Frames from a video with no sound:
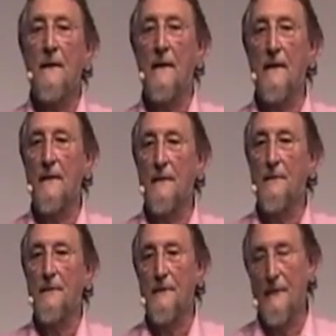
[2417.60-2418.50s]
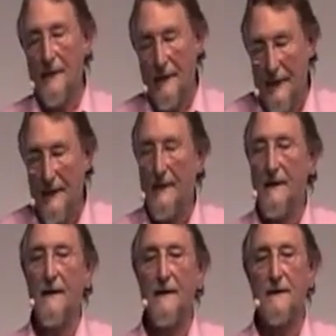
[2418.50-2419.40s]

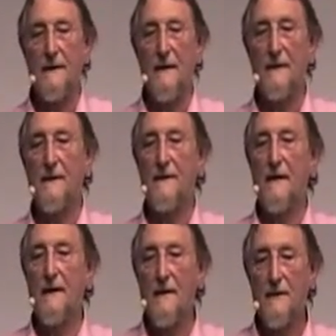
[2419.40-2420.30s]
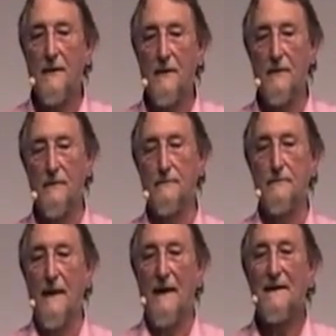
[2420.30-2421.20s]
Again, that's a dialogical
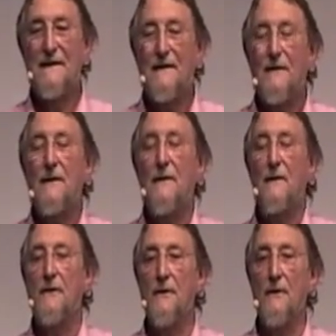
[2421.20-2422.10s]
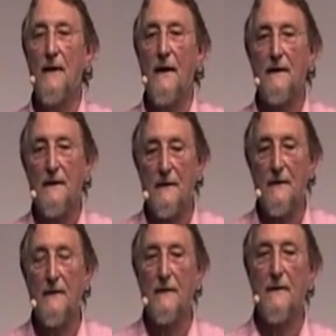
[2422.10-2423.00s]
activity to do that, and I
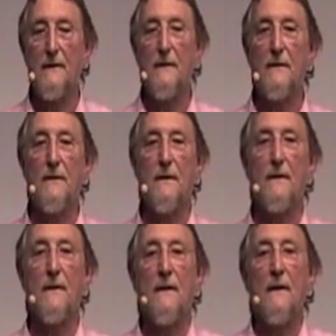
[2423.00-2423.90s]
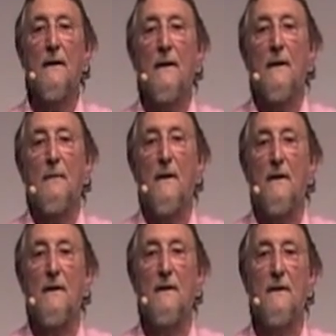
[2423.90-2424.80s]
can't go into it.
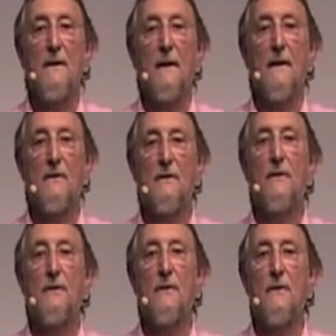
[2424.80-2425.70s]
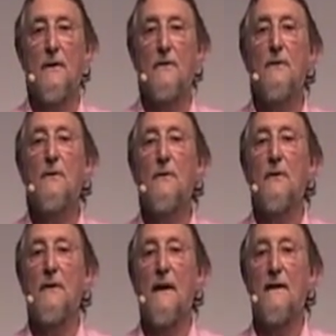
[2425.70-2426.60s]
But learning how to do
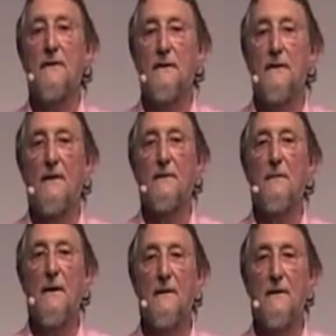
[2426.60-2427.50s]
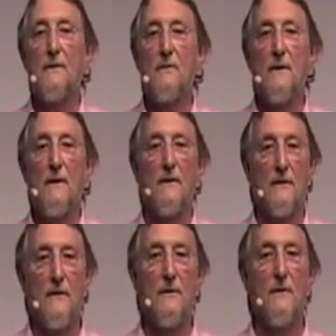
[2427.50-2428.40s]
that judgmental
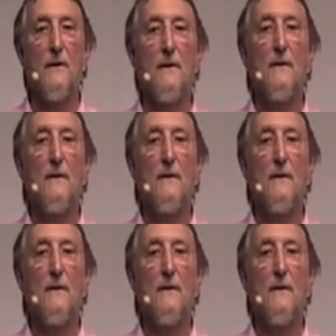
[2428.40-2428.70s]
work to